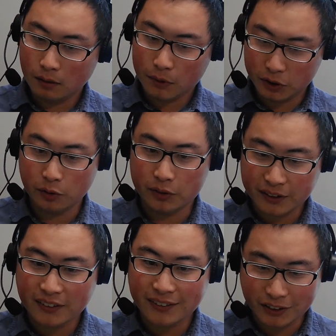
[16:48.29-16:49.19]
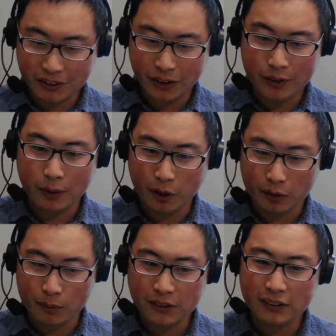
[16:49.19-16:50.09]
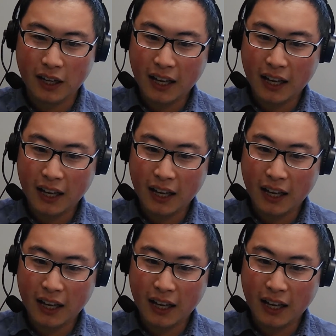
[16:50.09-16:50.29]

material science engineering department,